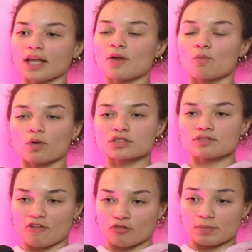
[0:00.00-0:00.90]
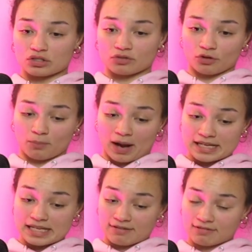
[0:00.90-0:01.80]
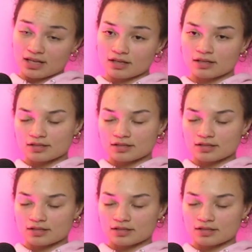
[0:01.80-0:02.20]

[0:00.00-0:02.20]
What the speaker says: And words of affirmation for my giving